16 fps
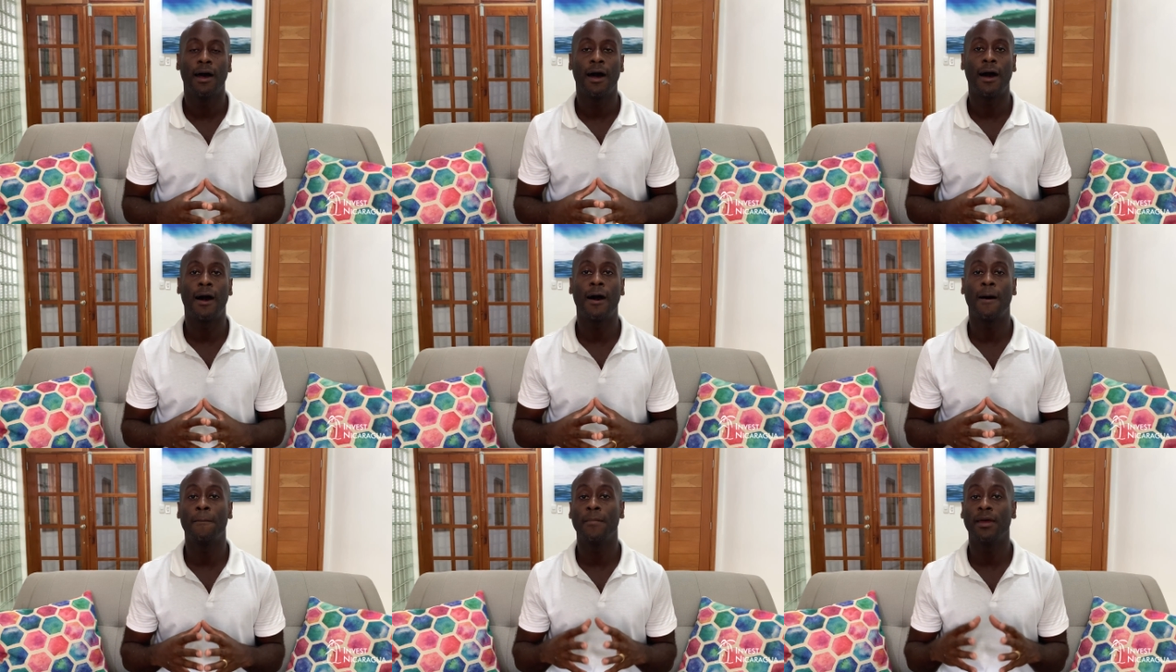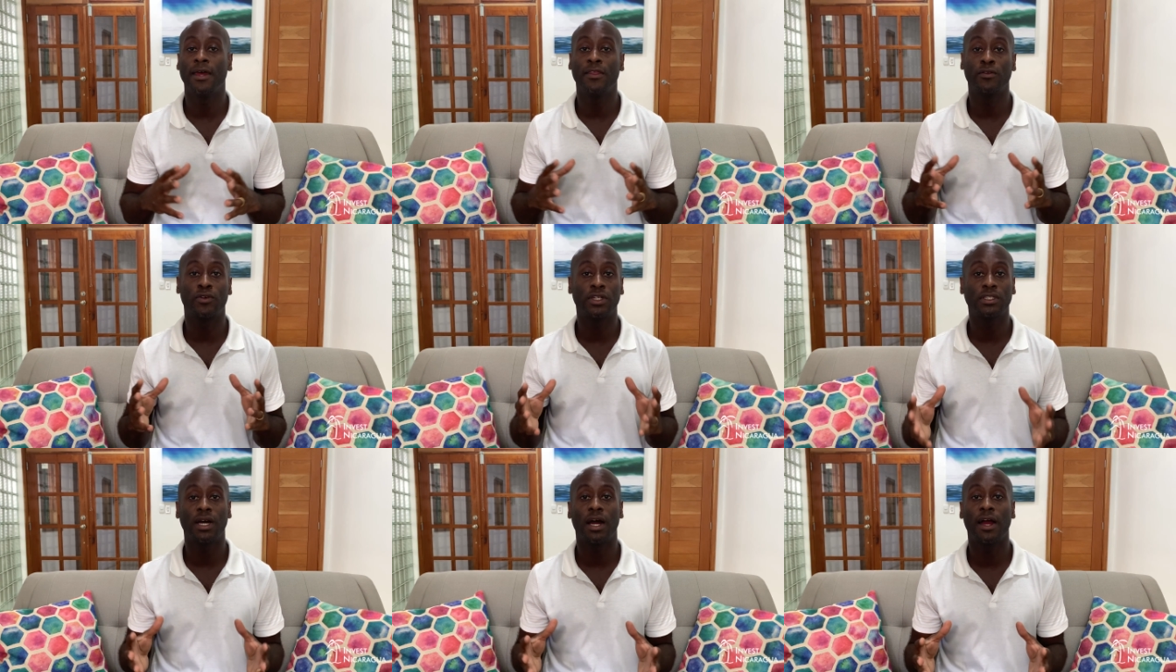And the
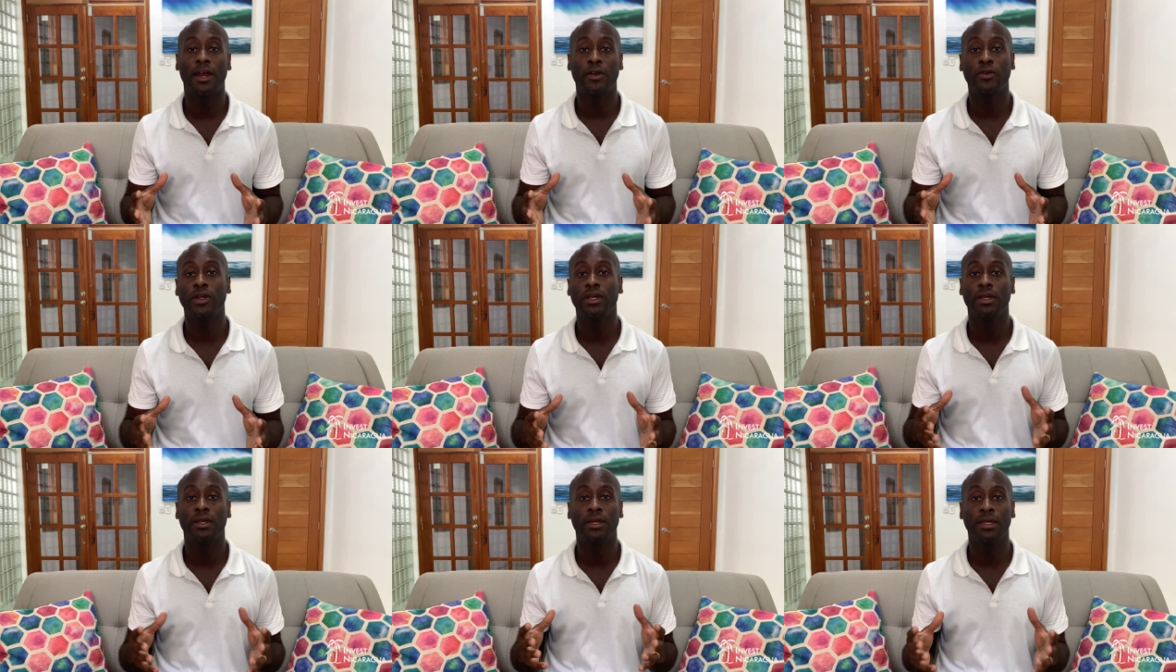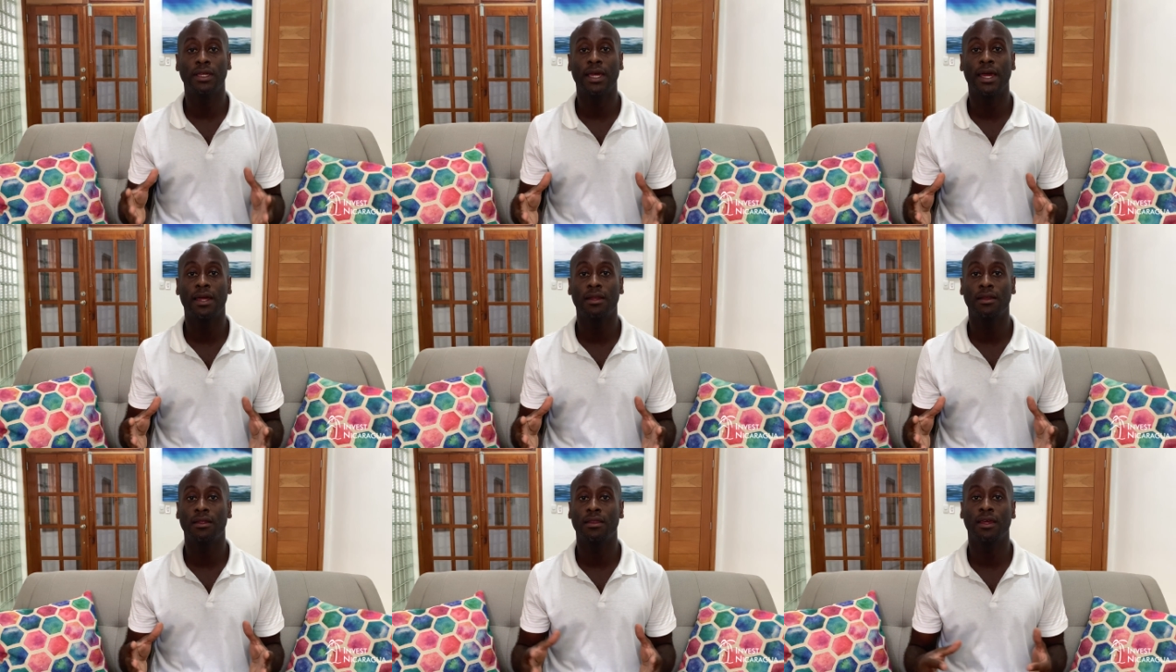retiree,
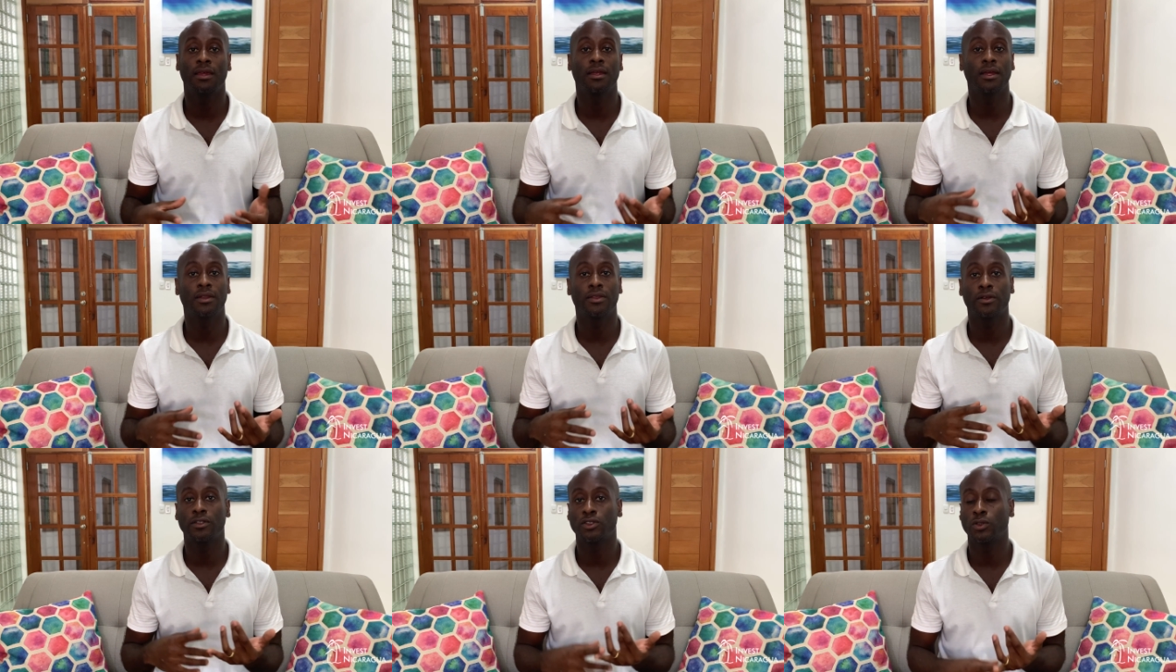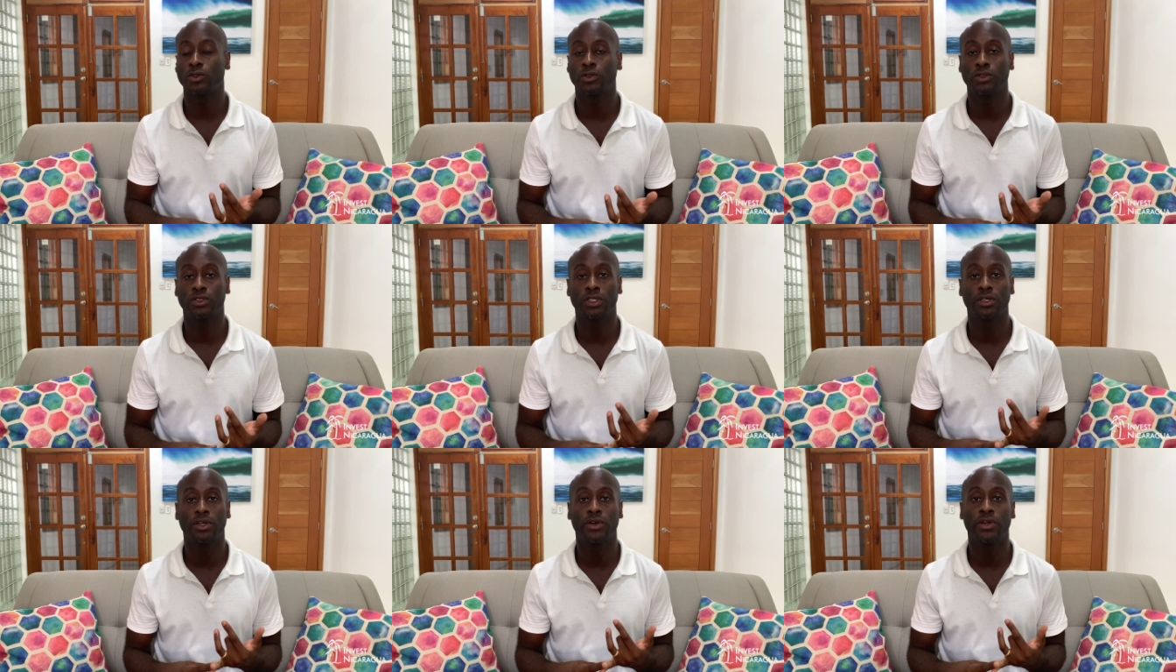again, they can get their Social
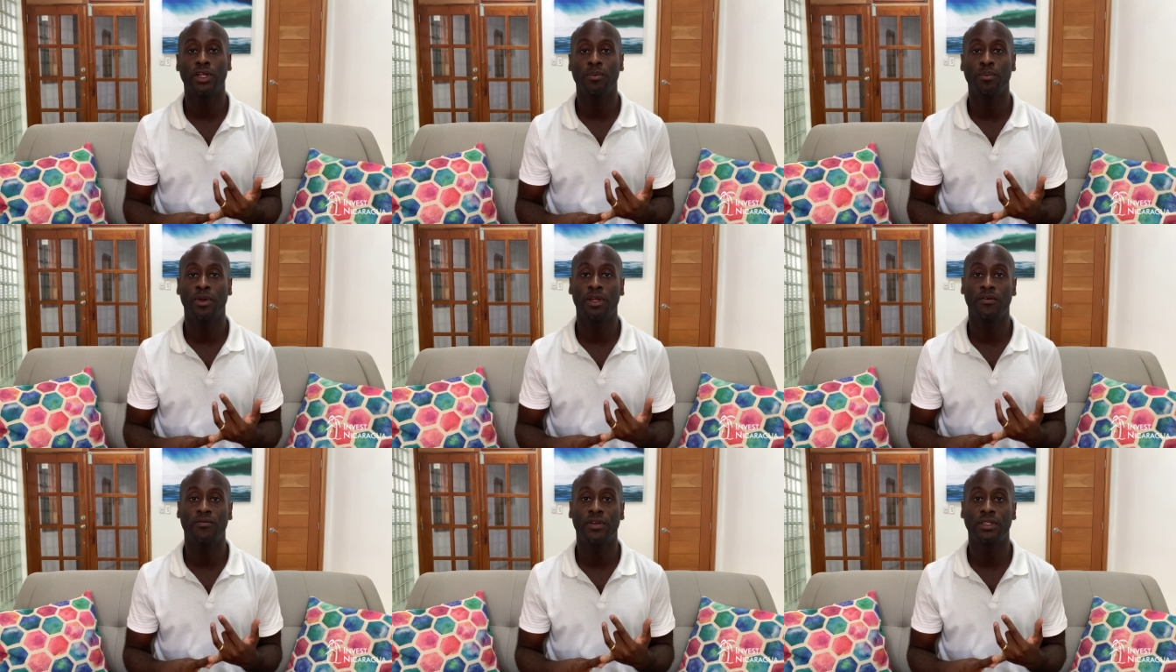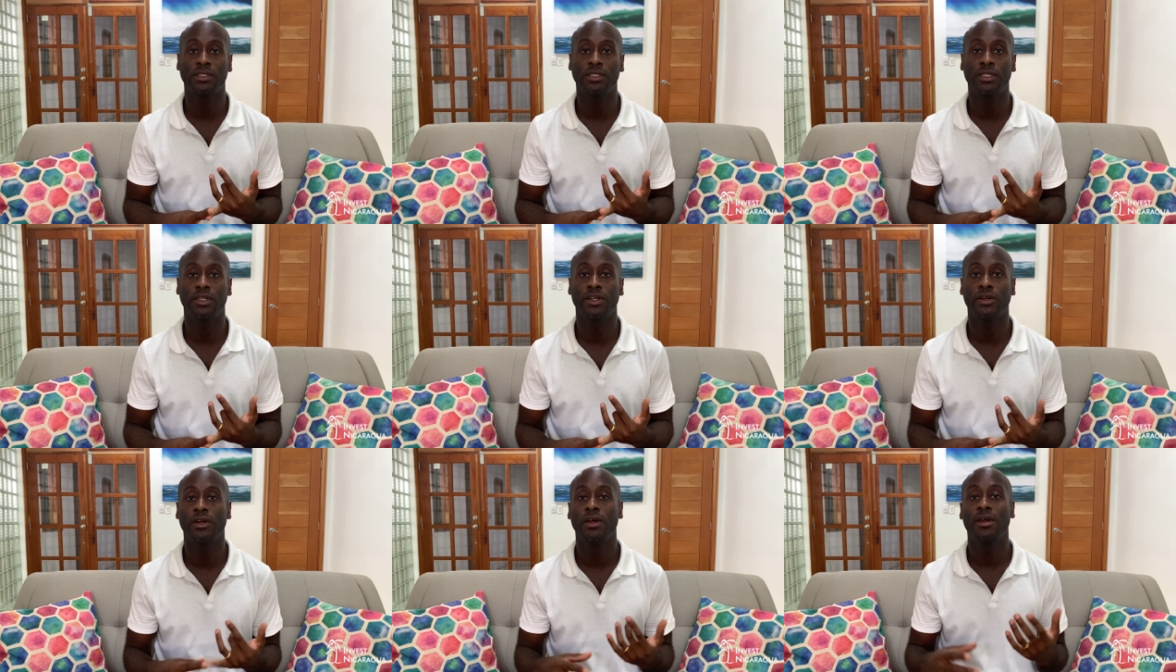Security benefits
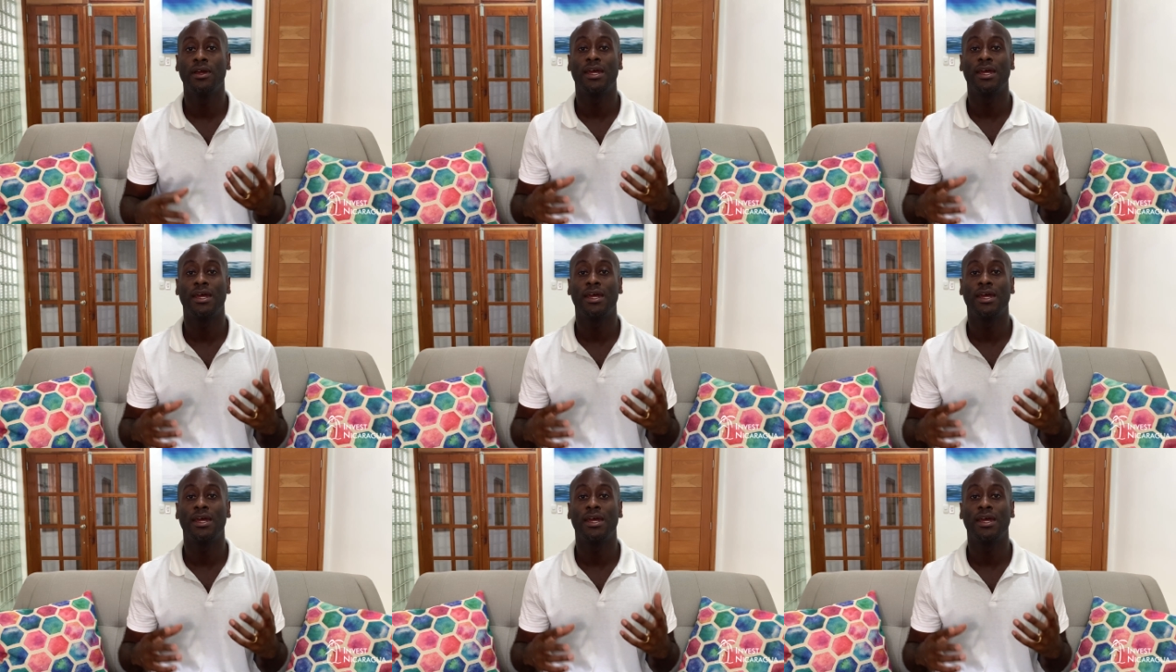here,